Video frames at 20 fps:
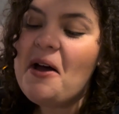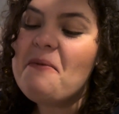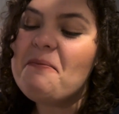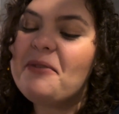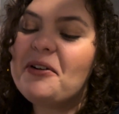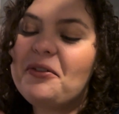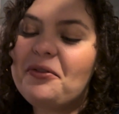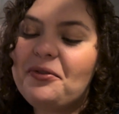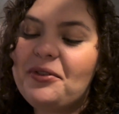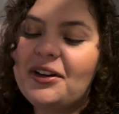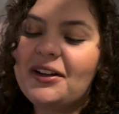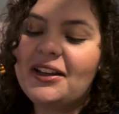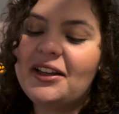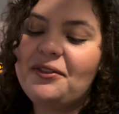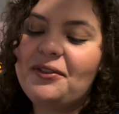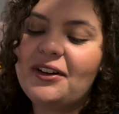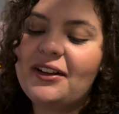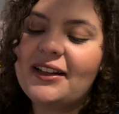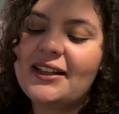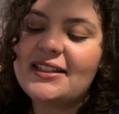But really,
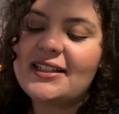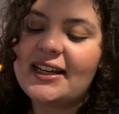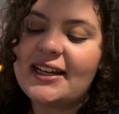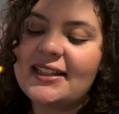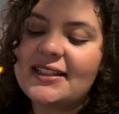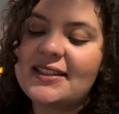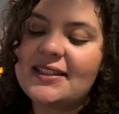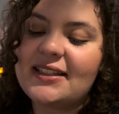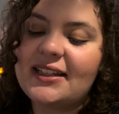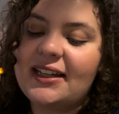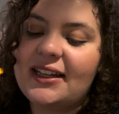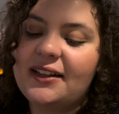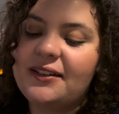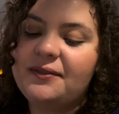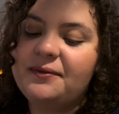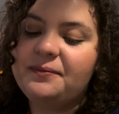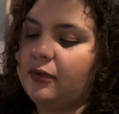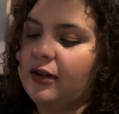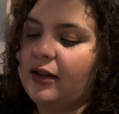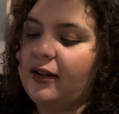really tasty.
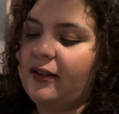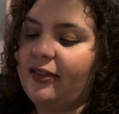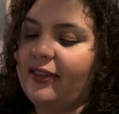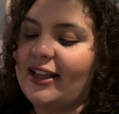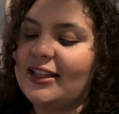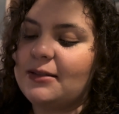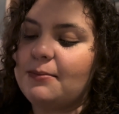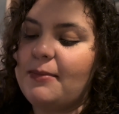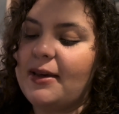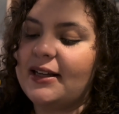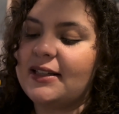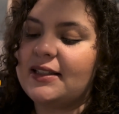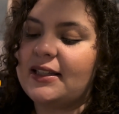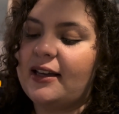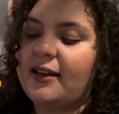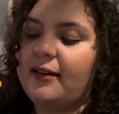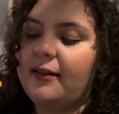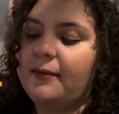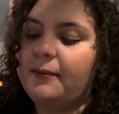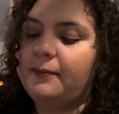Let's mix it.